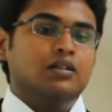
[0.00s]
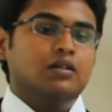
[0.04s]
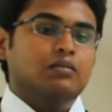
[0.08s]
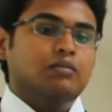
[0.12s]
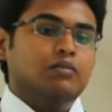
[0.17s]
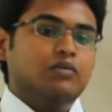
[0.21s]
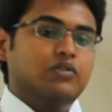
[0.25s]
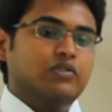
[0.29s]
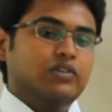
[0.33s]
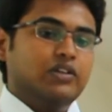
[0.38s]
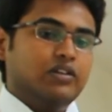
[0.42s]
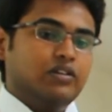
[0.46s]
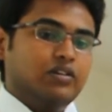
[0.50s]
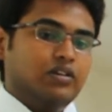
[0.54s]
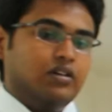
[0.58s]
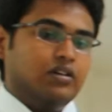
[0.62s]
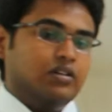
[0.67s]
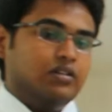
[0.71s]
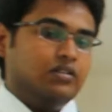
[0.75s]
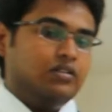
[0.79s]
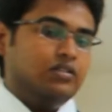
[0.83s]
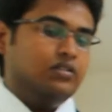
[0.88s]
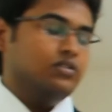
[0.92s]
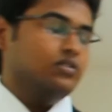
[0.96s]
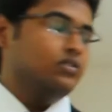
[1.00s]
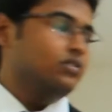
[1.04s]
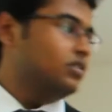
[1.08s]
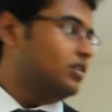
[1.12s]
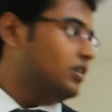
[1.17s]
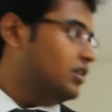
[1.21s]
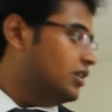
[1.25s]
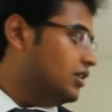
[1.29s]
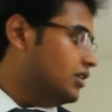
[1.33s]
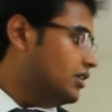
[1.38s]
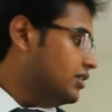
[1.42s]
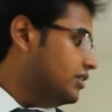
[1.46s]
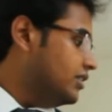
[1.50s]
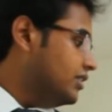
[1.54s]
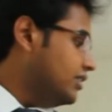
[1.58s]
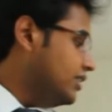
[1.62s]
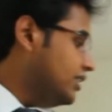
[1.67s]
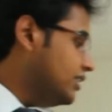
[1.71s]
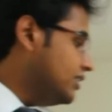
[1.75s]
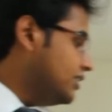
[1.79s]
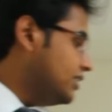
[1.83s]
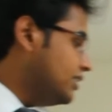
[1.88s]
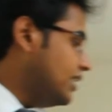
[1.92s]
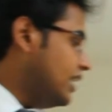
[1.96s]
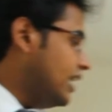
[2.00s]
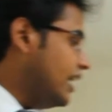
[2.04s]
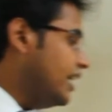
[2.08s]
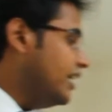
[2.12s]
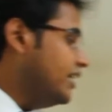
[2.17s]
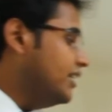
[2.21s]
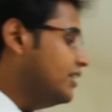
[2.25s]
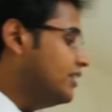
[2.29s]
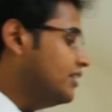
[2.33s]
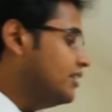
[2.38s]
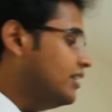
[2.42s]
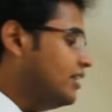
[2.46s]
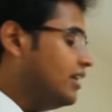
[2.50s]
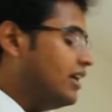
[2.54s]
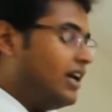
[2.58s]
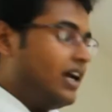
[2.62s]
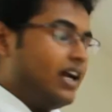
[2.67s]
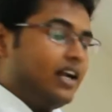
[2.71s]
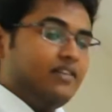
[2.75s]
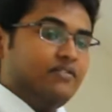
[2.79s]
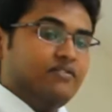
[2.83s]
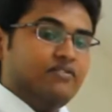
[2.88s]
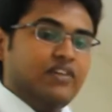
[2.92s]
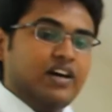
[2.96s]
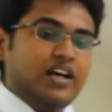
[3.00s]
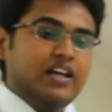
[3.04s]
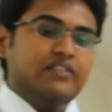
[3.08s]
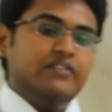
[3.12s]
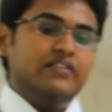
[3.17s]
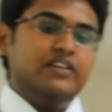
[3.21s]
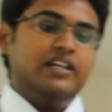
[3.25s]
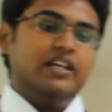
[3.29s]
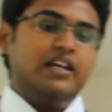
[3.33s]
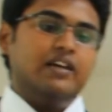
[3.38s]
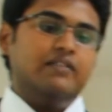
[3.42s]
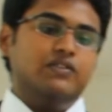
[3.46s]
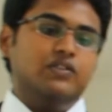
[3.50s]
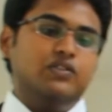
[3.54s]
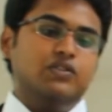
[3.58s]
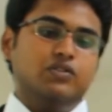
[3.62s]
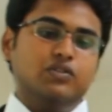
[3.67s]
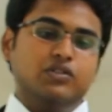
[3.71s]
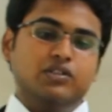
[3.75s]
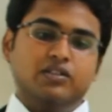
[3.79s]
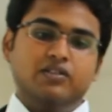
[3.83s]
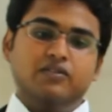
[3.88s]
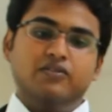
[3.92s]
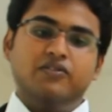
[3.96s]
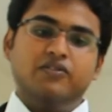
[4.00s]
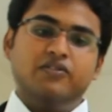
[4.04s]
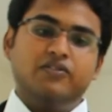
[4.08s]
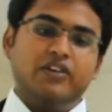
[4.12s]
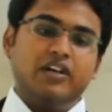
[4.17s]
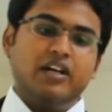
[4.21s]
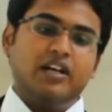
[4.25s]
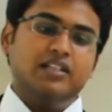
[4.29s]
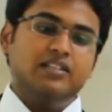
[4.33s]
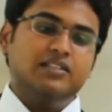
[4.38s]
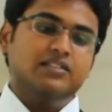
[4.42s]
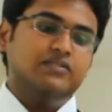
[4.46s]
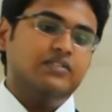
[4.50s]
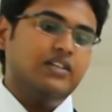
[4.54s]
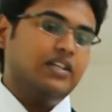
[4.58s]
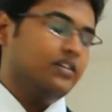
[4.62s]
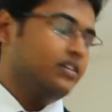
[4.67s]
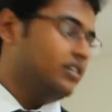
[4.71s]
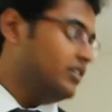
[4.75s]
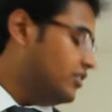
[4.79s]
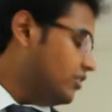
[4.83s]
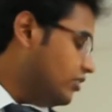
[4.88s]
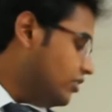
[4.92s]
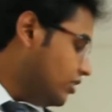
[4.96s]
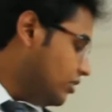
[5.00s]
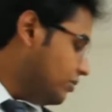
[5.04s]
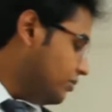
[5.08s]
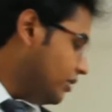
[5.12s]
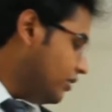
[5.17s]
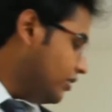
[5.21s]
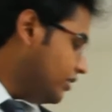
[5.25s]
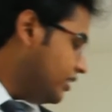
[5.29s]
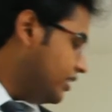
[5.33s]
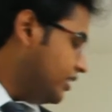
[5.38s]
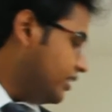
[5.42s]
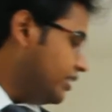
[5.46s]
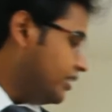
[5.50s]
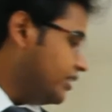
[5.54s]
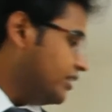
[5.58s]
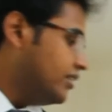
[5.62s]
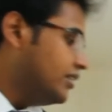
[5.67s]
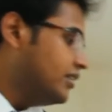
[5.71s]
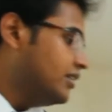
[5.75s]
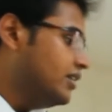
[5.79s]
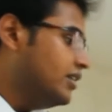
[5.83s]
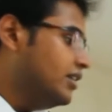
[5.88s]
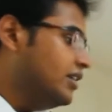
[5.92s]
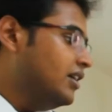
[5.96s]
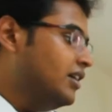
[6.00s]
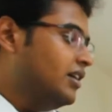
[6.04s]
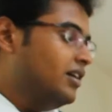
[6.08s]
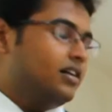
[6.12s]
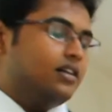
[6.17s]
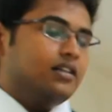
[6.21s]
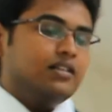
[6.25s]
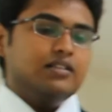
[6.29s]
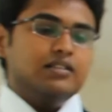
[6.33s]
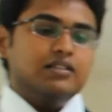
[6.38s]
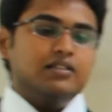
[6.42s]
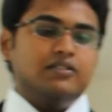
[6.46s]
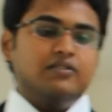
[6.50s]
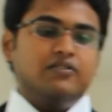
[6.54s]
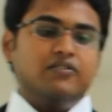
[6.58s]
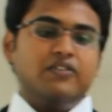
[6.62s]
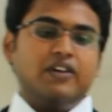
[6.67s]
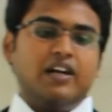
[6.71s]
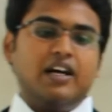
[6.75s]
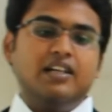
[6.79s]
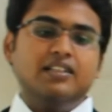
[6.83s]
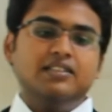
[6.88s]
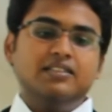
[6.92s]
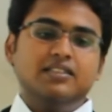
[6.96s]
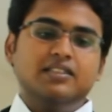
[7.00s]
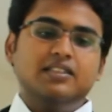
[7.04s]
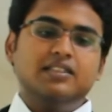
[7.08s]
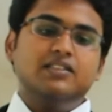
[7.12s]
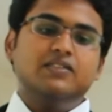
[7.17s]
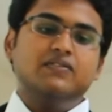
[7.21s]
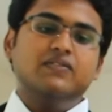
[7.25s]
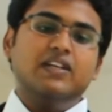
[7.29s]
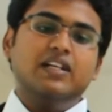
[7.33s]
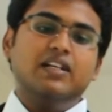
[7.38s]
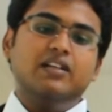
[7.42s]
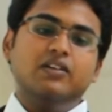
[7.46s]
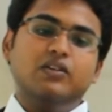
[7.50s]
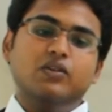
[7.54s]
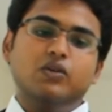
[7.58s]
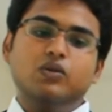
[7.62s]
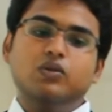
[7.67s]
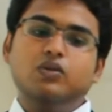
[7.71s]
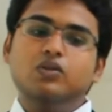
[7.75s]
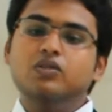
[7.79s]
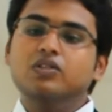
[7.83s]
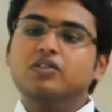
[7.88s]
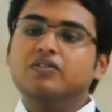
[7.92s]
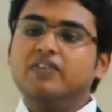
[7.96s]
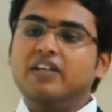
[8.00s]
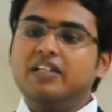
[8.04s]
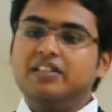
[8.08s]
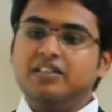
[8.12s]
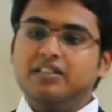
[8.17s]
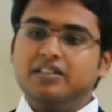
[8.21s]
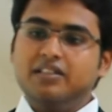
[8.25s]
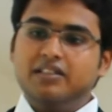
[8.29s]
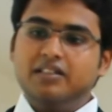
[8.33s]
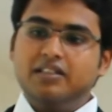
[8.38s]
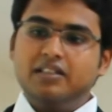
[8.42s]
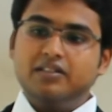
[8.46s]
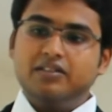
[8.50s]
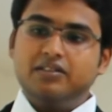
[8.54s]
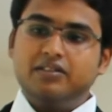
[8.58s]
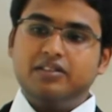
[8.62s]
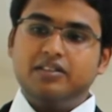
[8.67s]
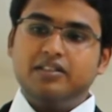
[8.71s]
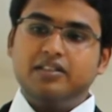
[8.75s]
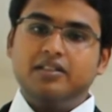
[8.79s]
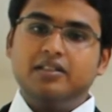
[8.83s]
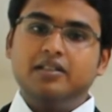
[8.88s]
Moving on to the next slide, and why we have chosen France, we are going to talk about here. France is well known to the fashion industry.